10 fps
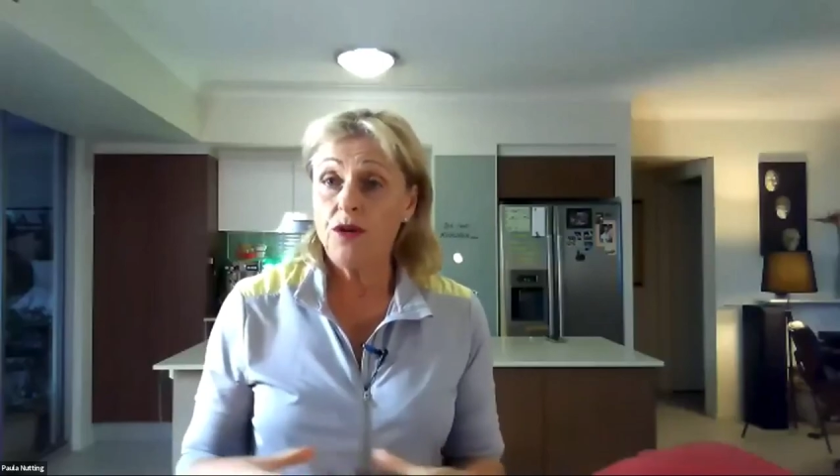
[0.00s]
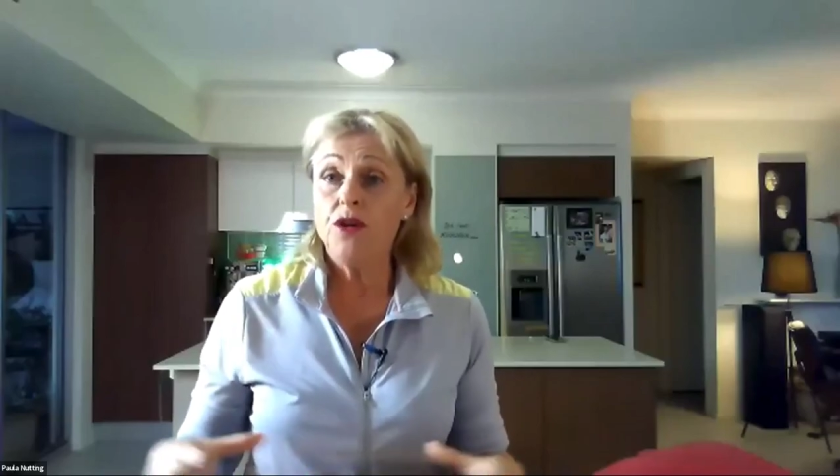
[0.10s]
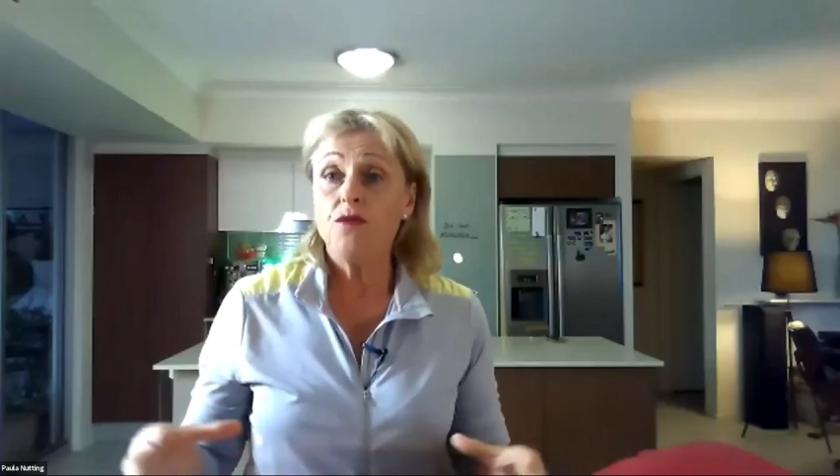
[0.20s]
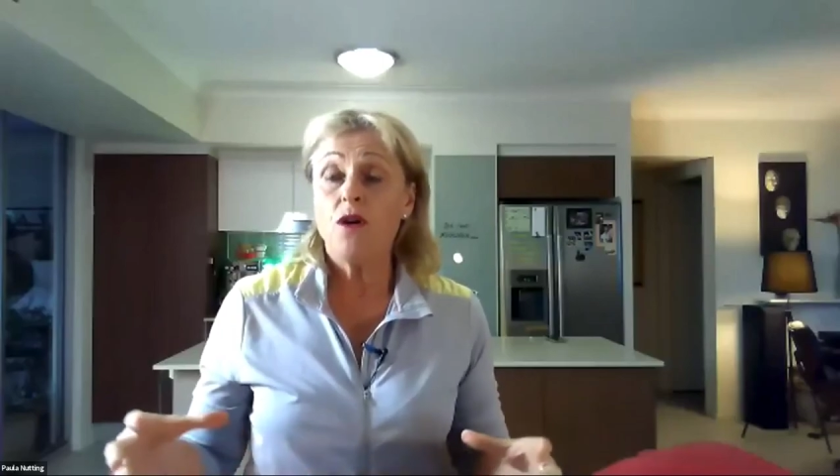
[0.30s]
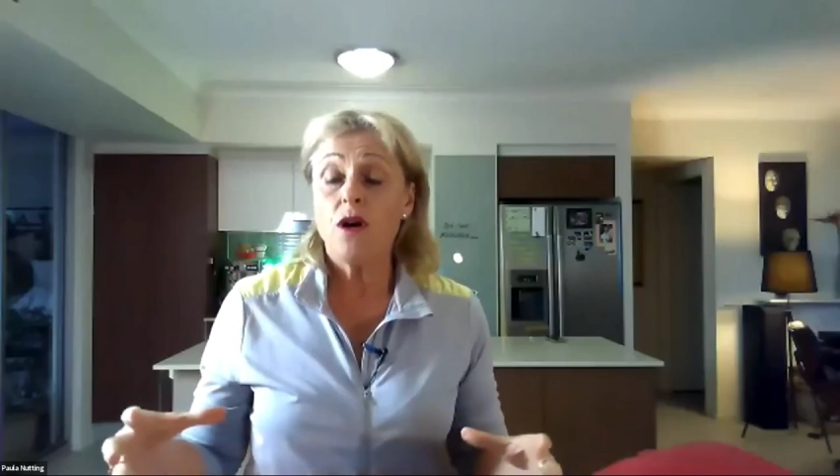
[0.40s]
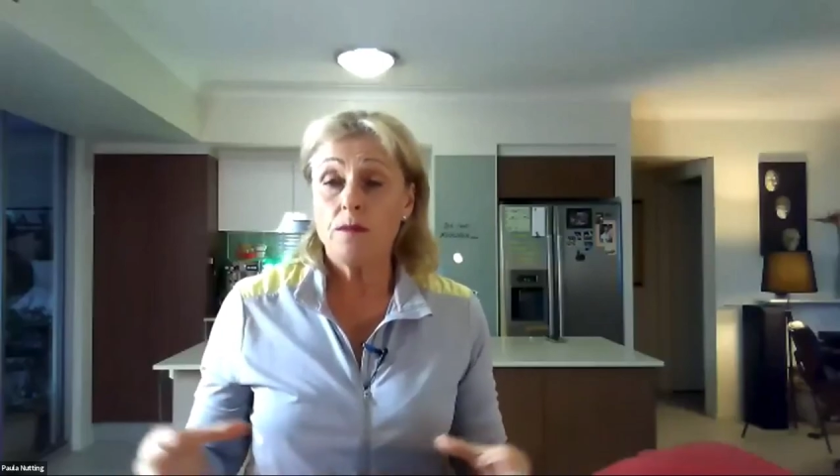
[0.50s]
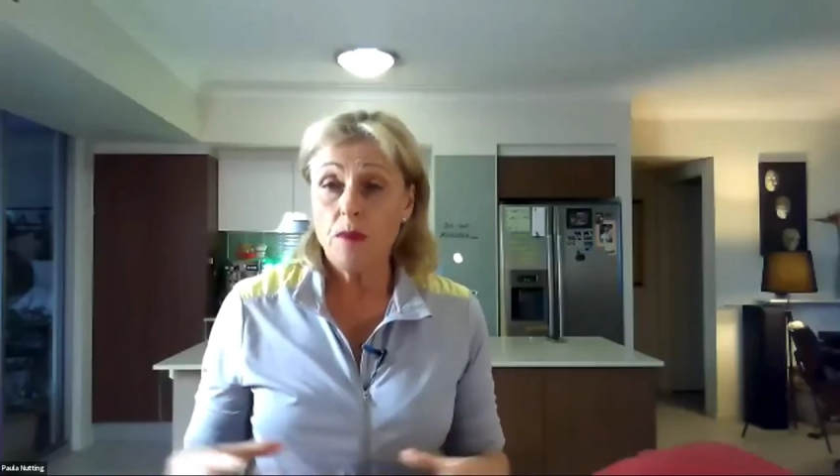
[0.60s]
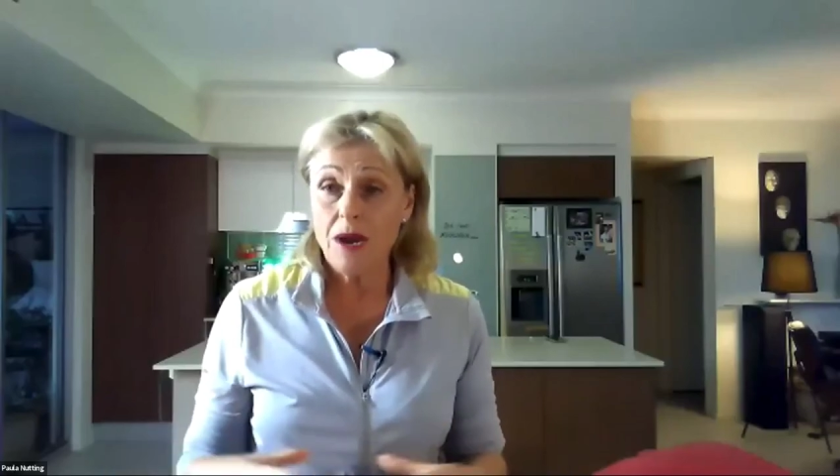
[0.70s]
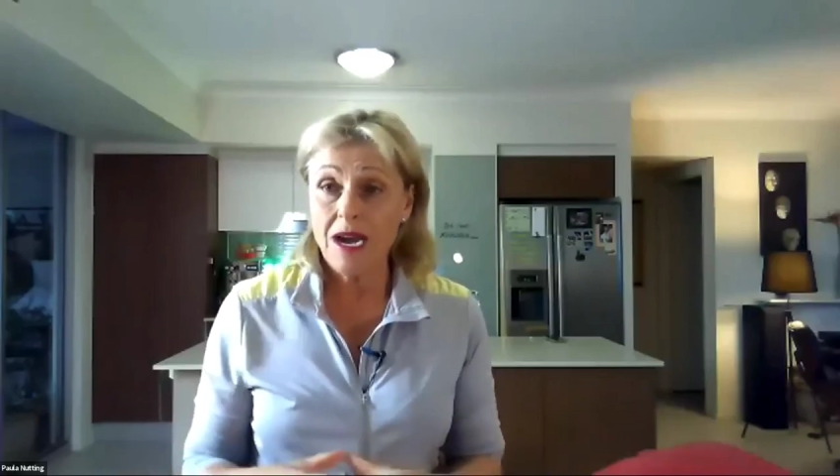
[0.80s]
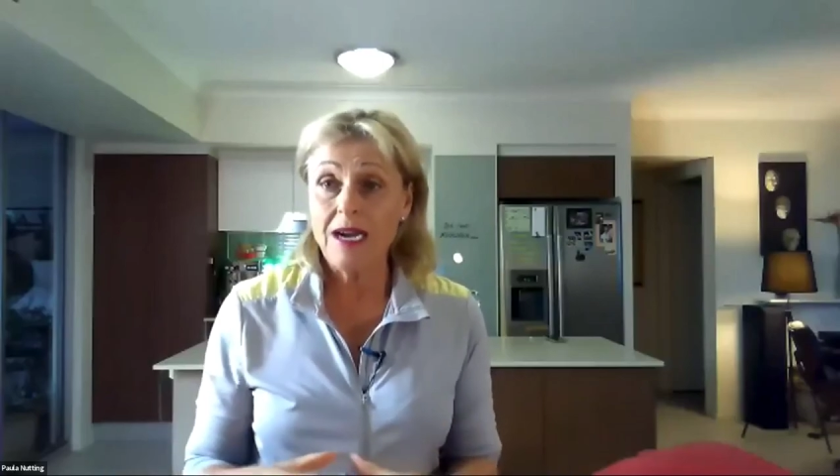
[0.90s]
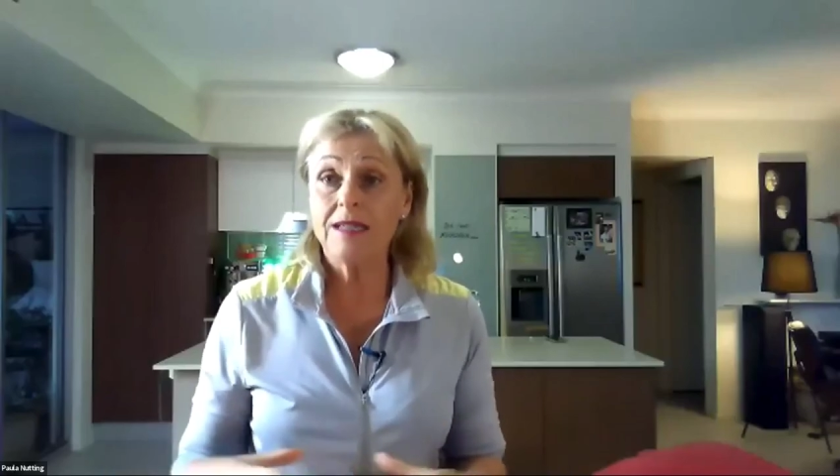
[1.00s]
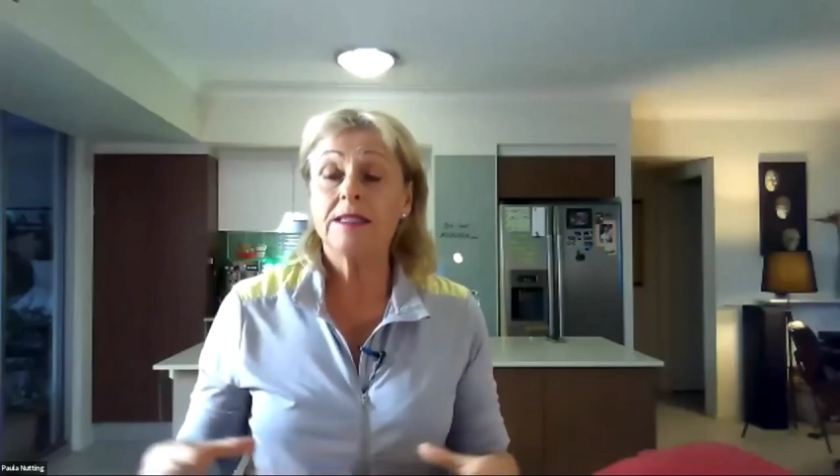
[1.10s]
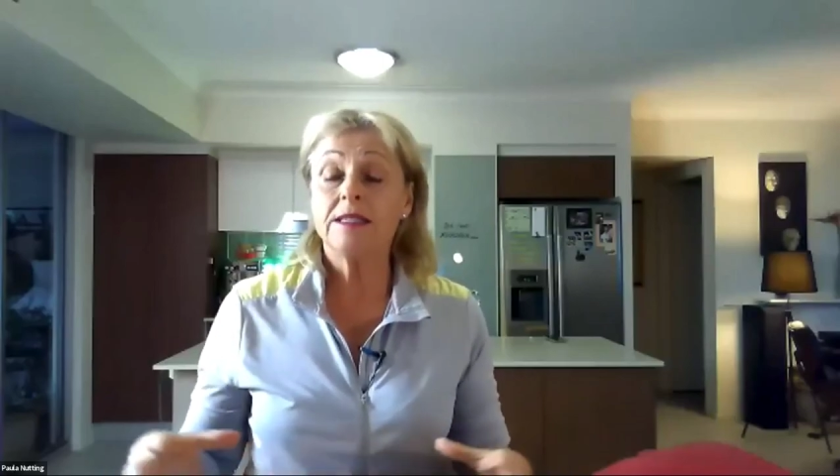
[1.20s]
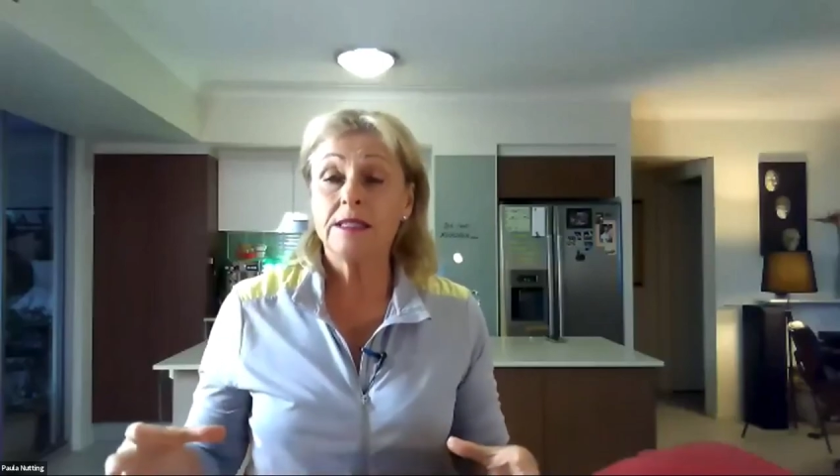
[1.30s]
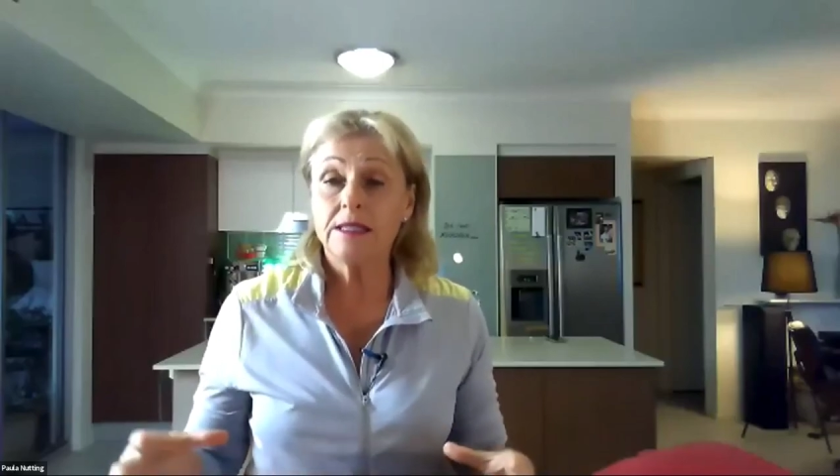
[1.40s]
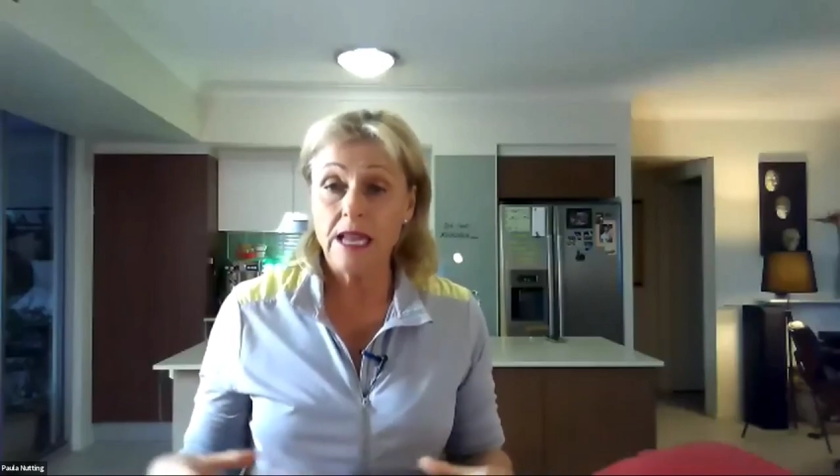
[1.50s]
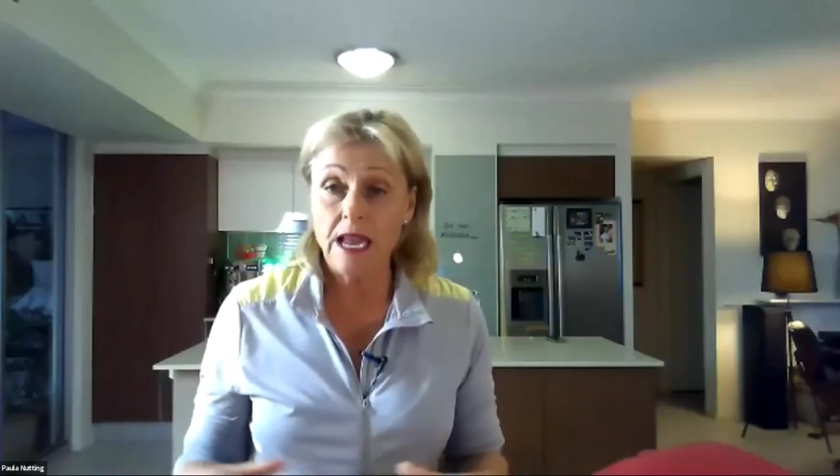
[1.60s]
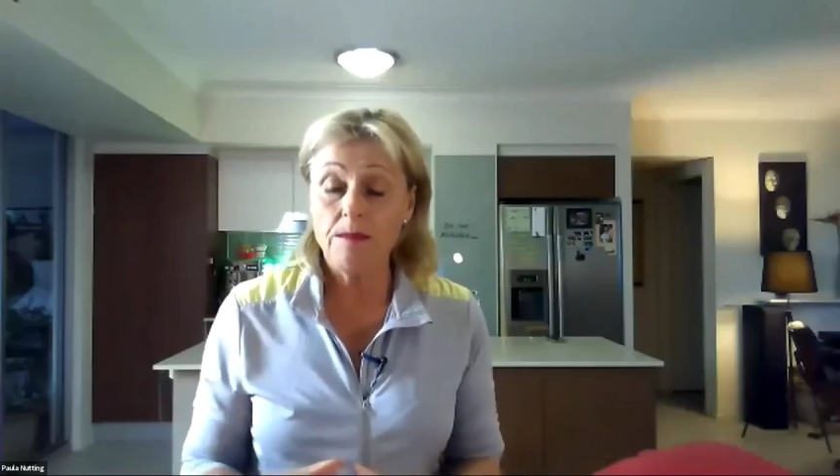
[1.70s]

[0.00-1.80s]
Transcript: neurone, Parkinson's,